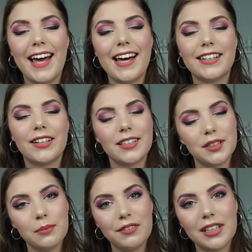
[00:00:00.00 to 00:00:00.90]
and
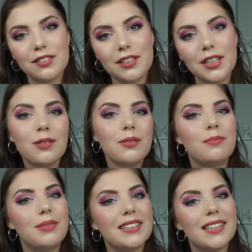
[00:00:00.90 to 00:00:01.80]
until my next video,
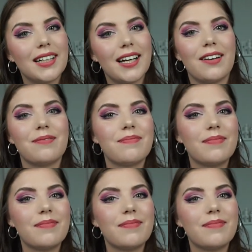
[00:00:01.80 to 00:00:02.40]
please take care.